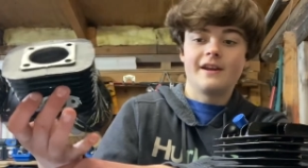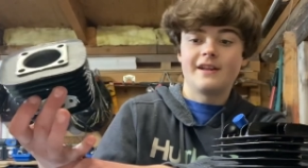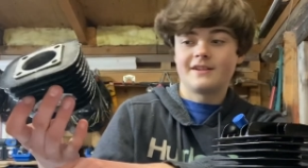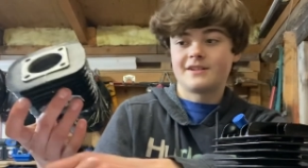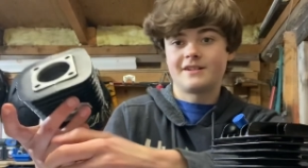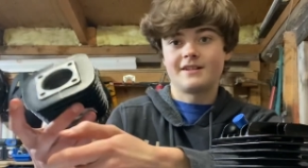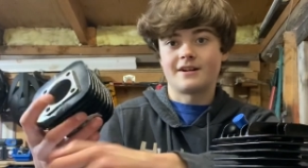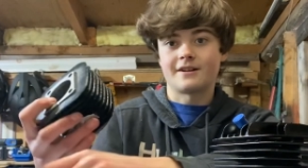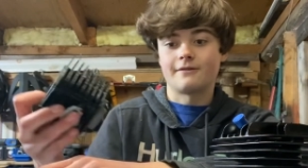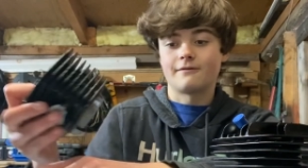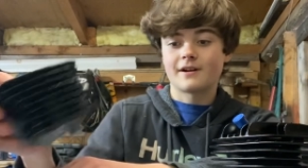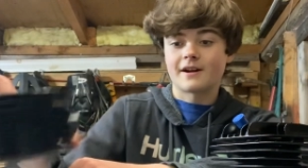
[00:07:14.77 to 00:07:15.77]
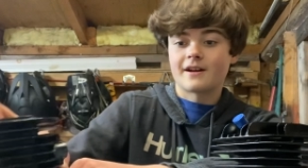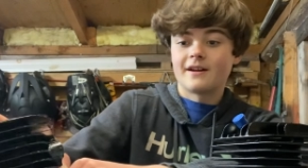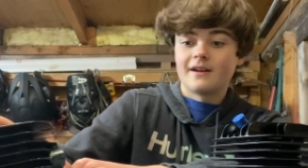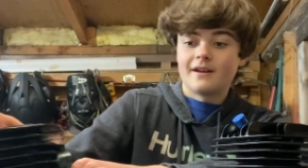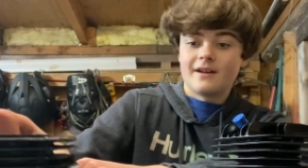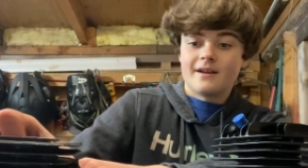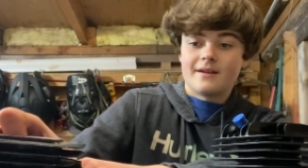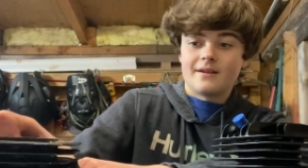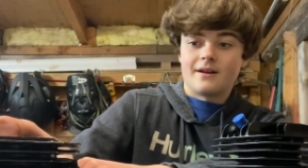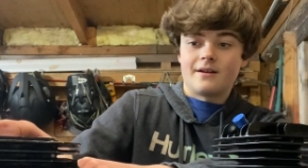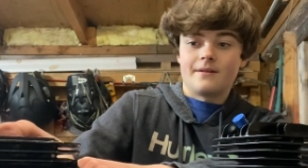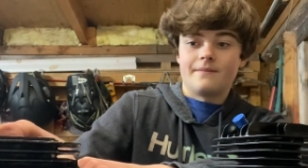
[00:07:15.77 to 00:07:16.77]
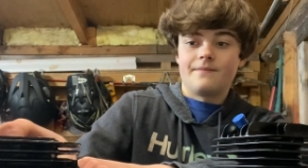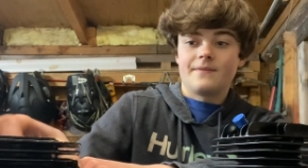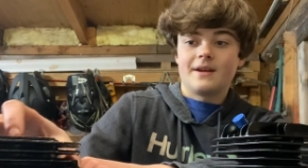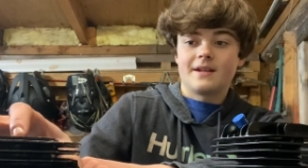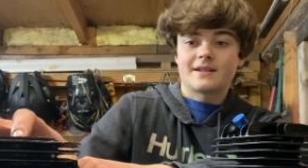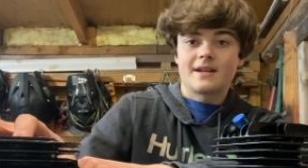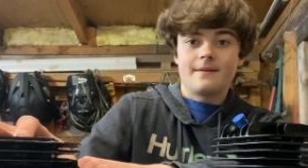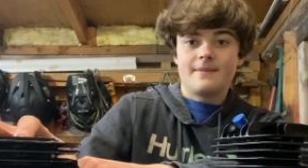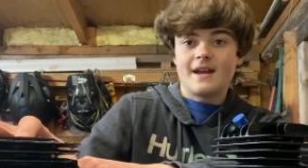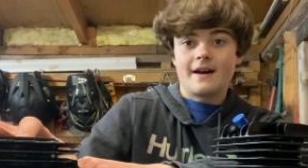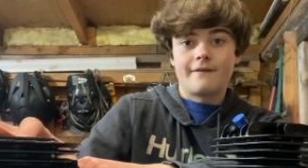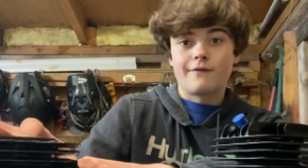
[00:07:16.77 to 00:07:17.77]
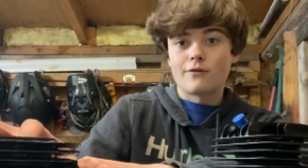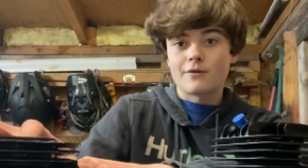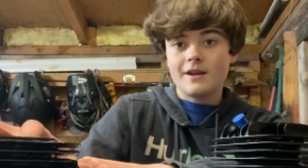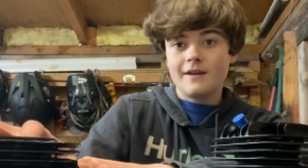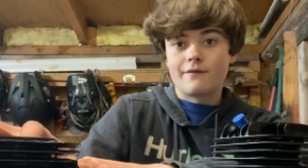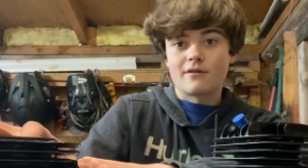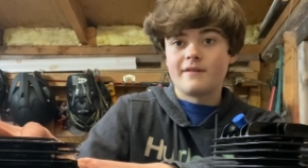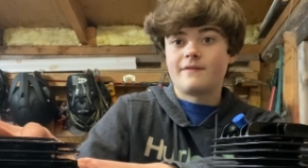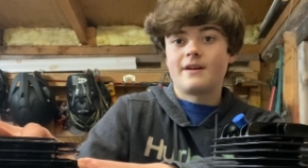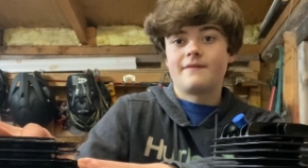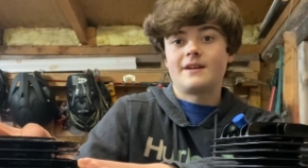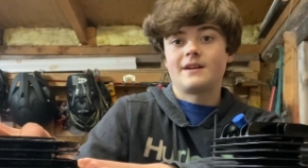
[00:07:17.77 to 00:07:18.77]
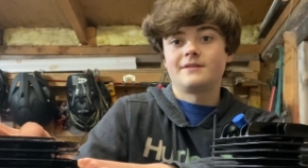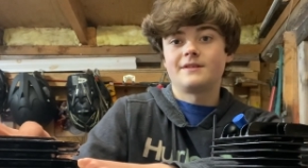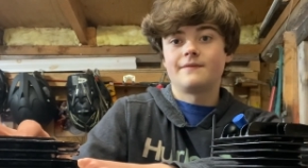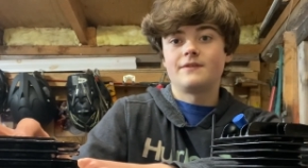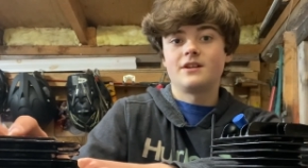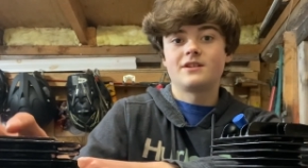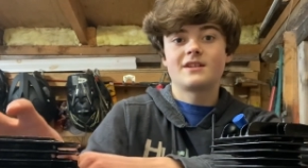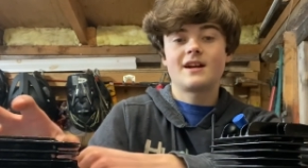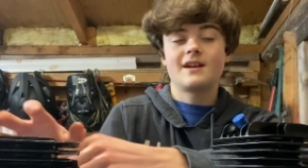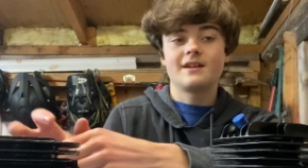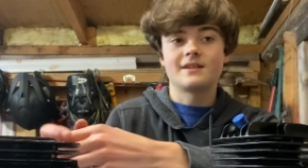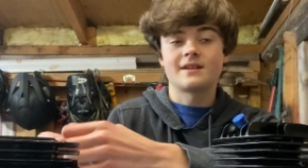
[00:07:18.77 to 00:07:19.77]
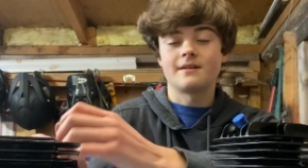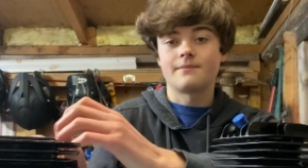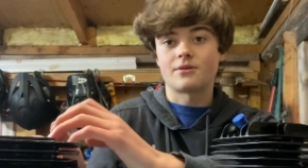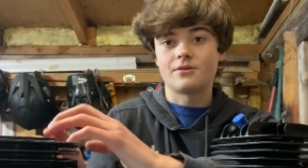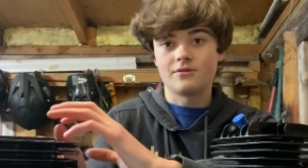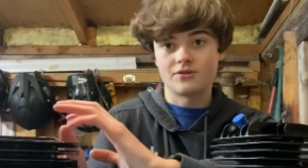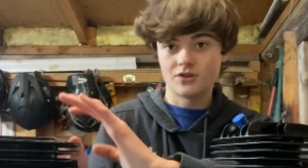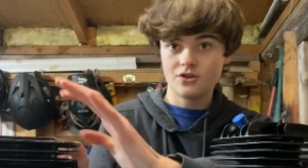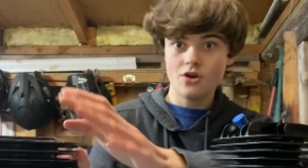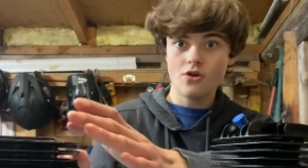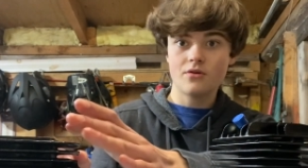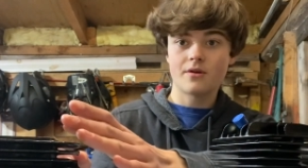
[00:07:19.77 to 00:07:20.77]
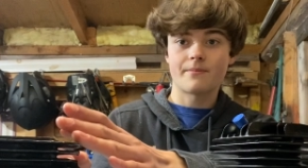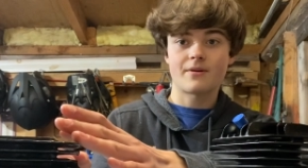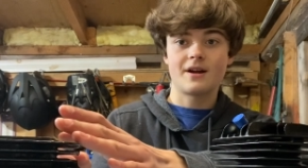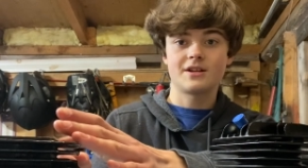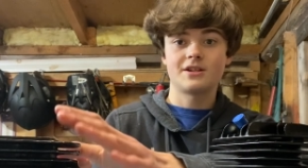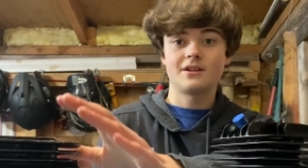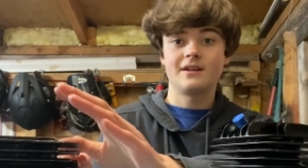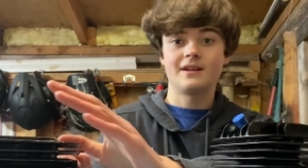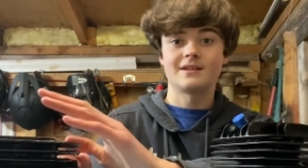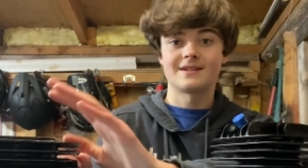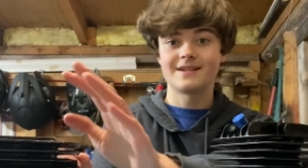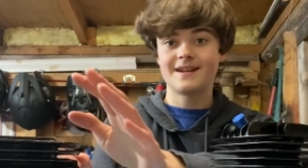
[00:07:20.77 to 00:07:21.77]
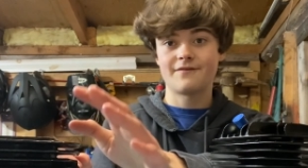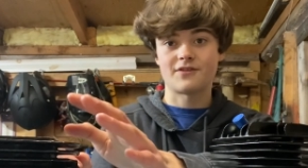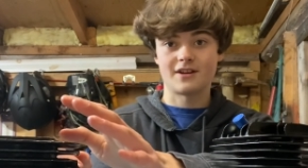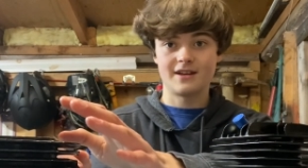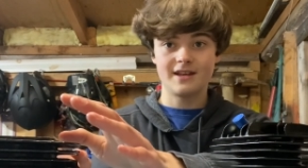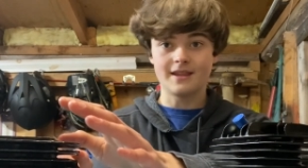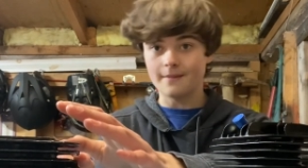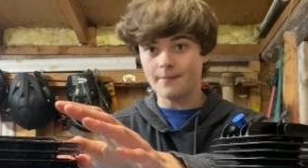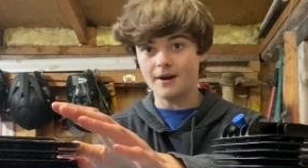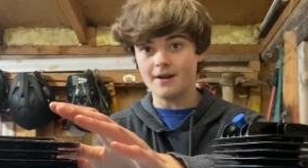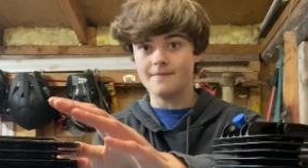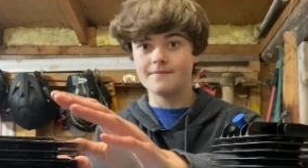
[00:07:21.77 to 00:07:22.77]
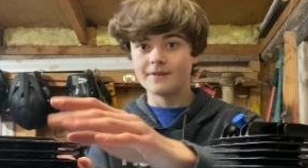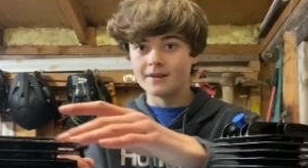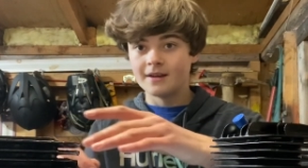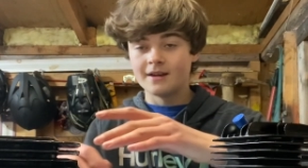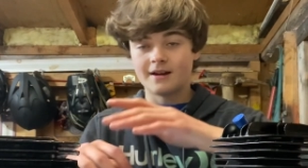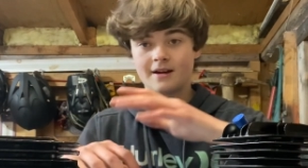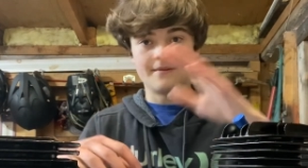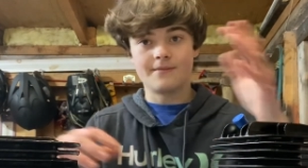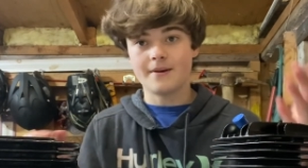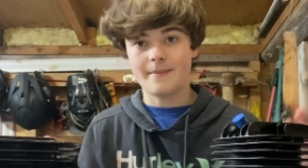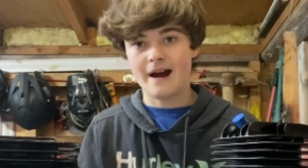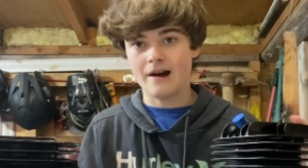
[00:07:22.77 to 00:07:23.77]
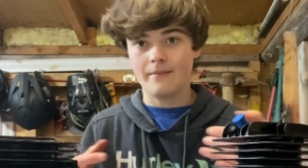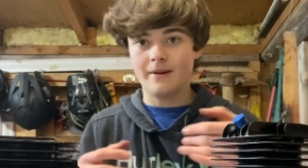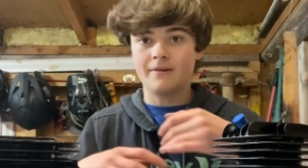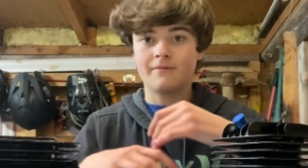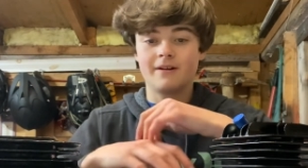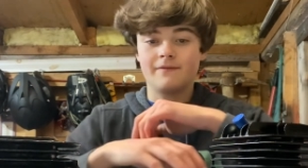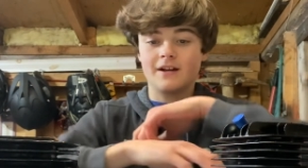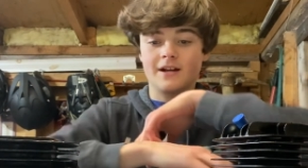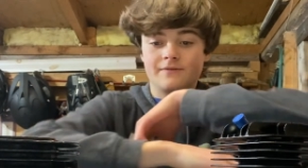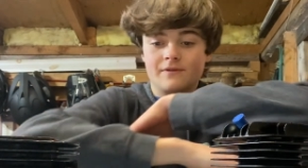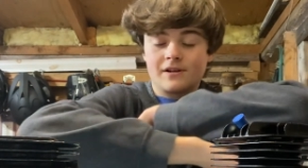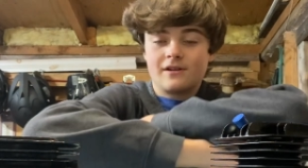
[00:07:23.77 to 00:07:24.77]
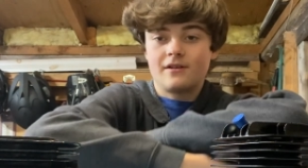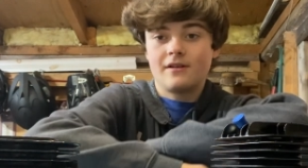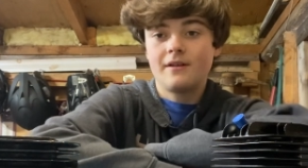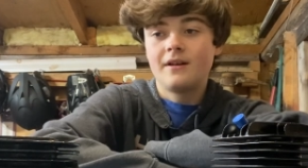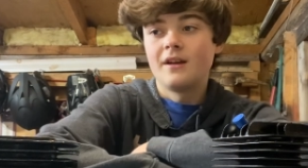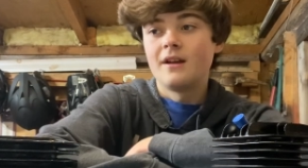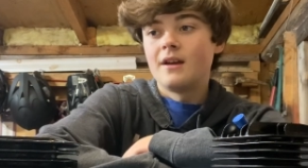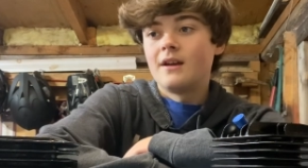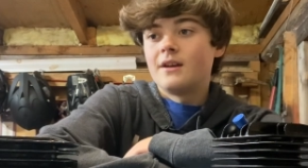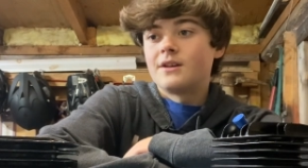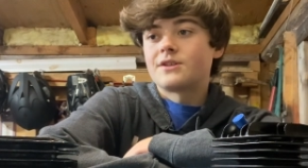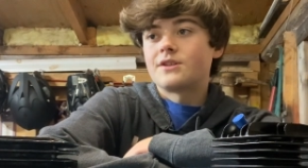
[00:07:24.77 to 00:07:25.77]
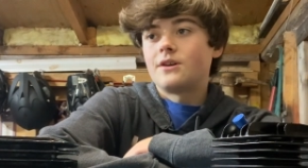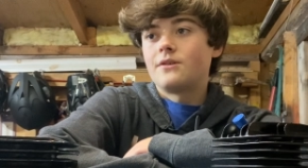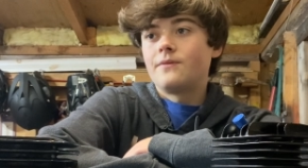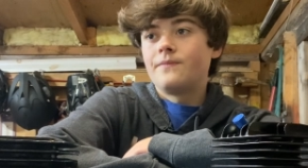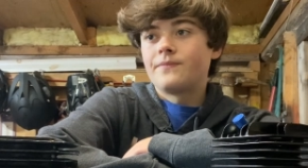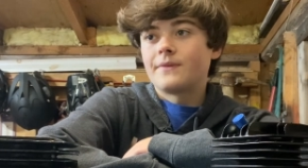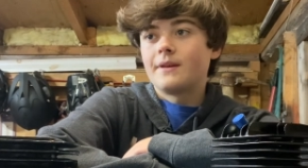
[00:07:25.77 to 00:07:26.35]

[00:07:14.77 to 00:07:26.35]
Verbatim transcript: and it's just not going to work. Um, it's going to be at 40, 45 thousandths of an inch. That is going to produce no compression, and it's never going to hit the pipe, um, the power band, whatever you guys want to call it. So